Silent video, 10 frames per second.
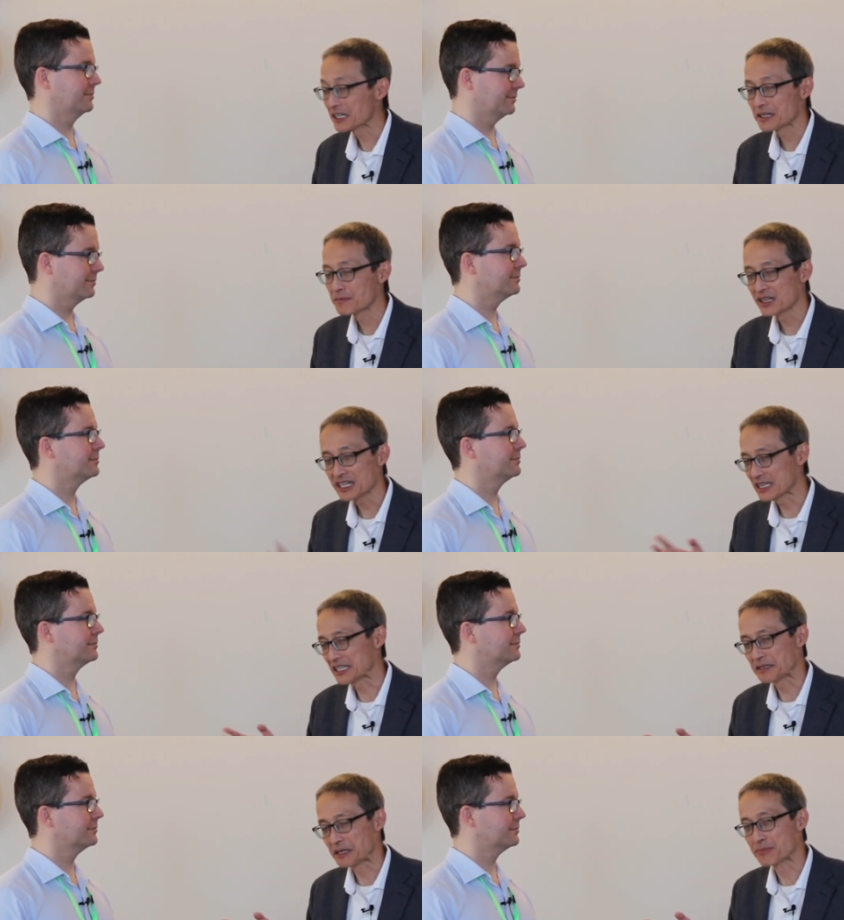
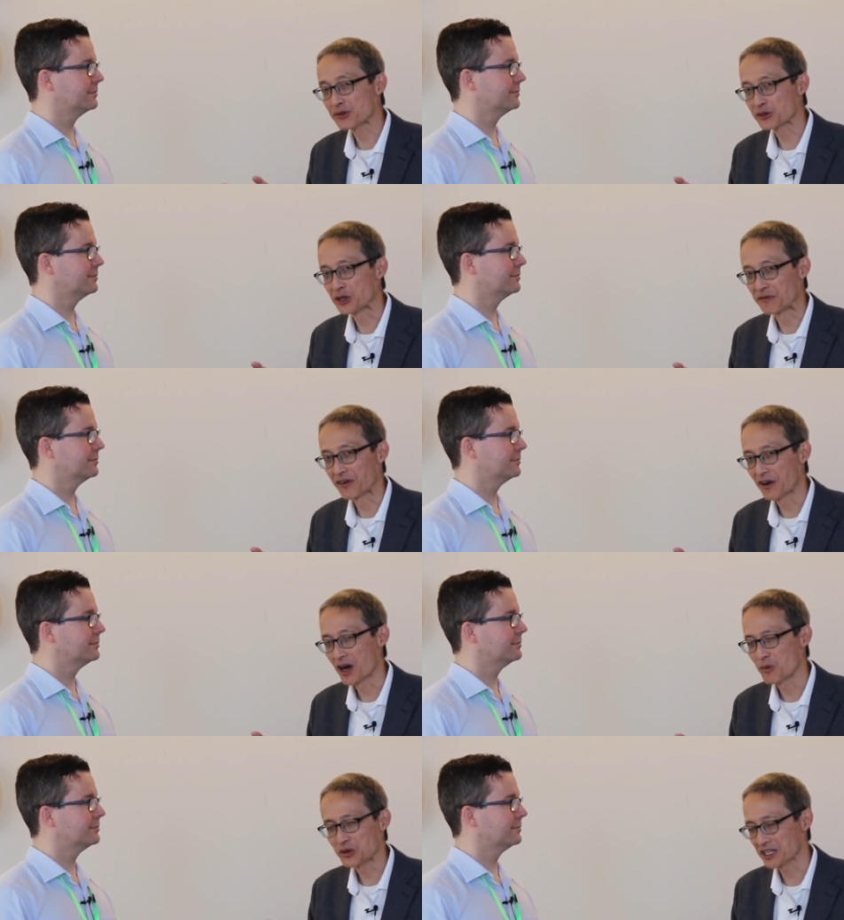Speaker 1: completely improved
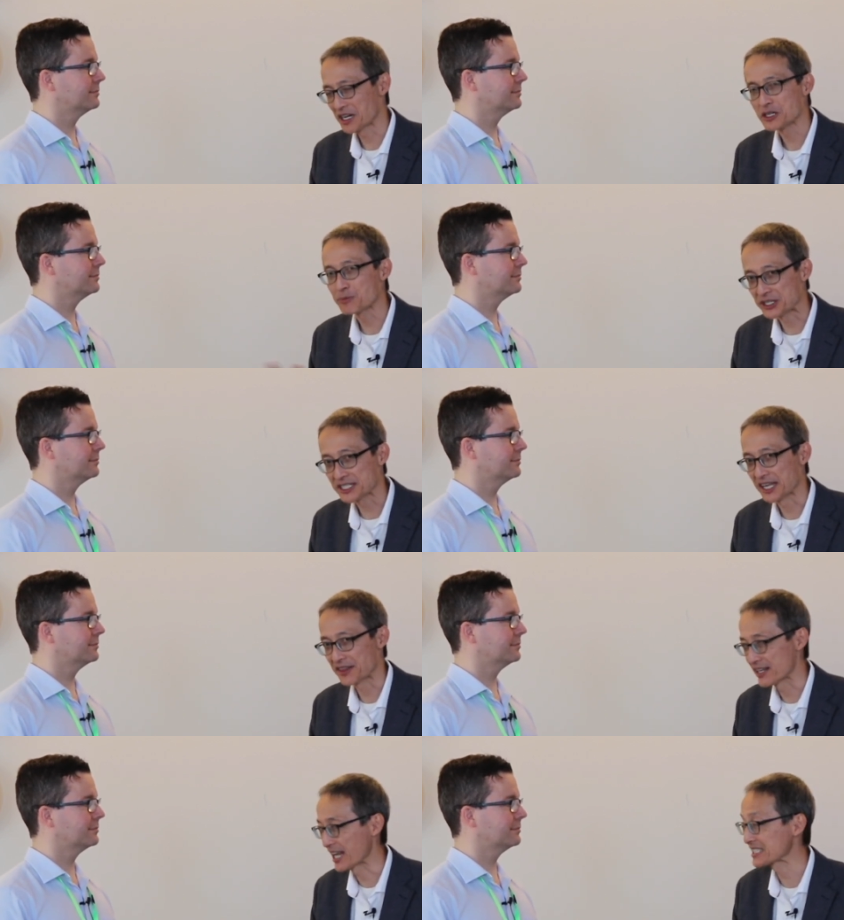almost 100%
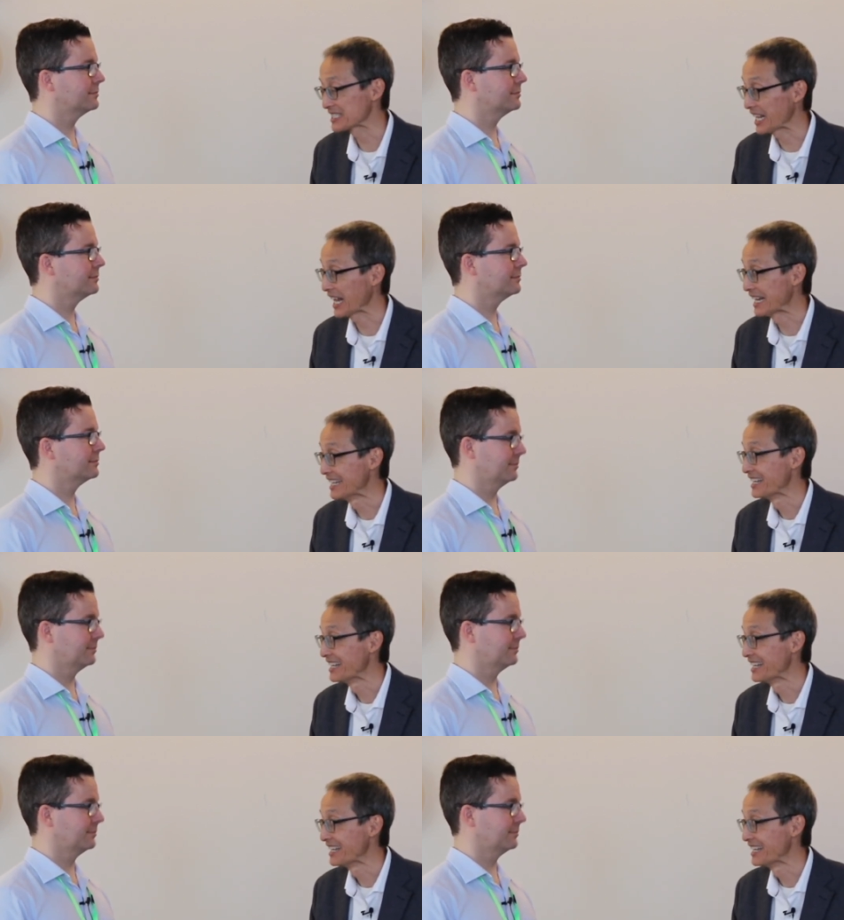the next day